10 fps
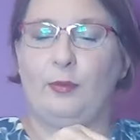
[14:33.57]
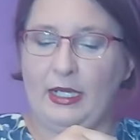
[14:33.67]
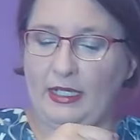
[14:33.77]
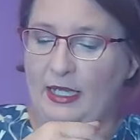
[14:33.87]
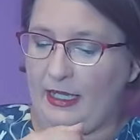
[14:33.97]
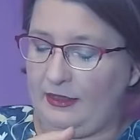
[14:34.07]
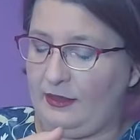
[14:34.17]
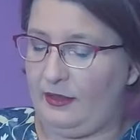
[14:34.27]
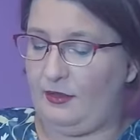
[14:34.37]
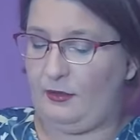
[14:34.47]
by hand.
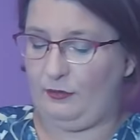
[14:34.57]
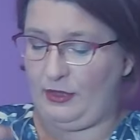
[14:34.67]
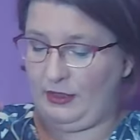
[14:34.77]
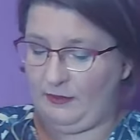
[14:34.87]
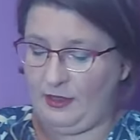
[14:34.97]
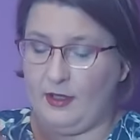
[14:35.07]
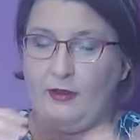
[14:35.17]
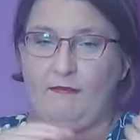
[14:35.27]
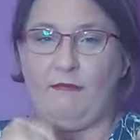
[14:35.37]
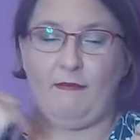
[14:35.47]
So
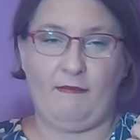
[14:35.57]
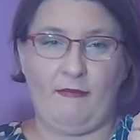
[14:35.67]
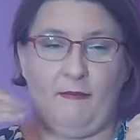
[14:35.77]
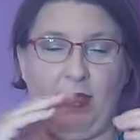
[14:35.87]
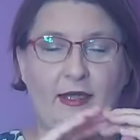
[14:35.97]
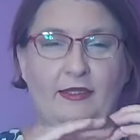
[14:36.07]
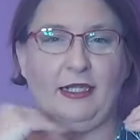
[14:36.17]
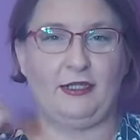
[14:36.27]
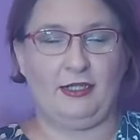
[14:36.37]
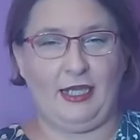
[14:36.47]
I
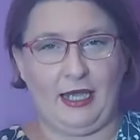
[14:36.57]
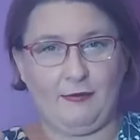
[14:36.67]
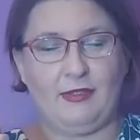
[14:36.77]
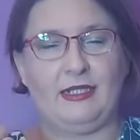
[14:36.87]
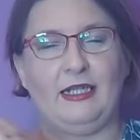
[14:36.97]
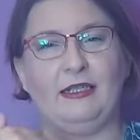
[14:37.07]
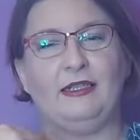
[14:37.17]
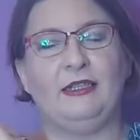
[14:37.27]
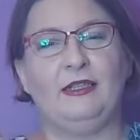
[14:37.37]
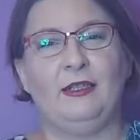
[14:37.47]
attached the outside
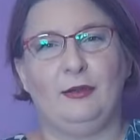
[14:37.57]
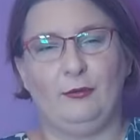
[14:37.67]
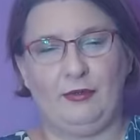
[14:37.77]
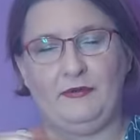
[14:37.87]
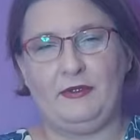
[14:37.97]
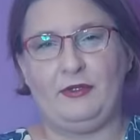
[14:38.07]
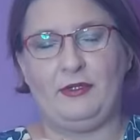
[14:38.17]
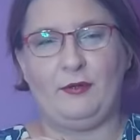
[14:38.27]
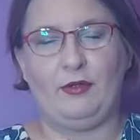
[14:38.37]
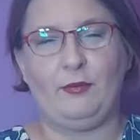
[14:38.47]
with the
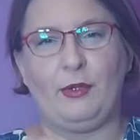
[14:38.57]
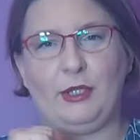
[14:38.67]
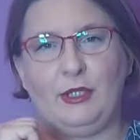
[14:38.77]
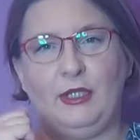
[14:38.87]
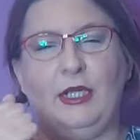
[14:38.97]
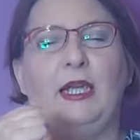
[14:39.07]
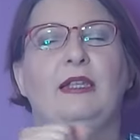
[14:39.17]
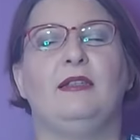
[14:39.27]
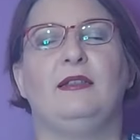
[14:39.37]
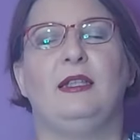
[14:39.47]
sewing machine,
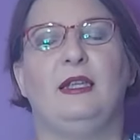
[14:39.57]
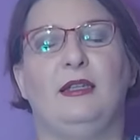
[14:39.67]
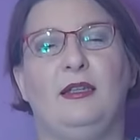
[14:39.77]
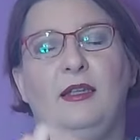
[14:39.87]
and then